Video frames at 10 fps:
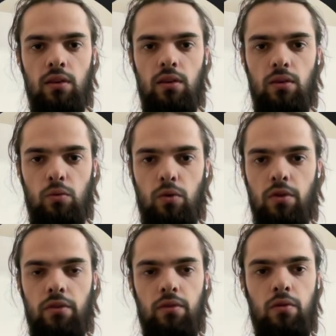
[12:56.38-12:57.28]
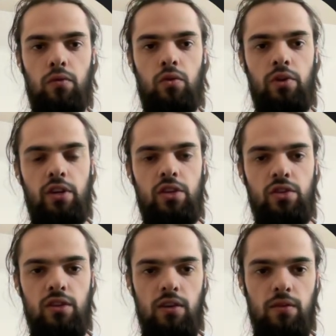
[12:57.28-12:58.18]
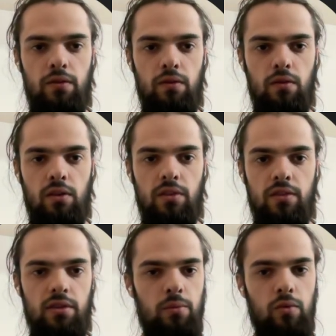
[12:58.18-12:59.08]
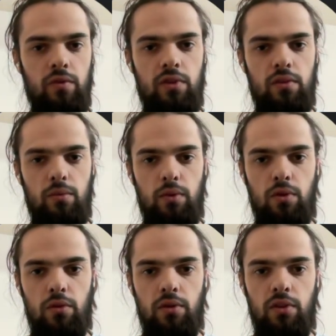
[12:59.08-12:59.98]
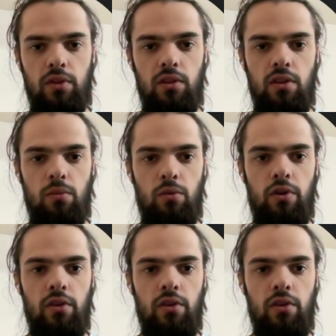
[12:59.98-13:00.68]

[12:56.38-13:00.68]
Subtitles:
You want to, for each div, let's remove it, we don't need it anymore.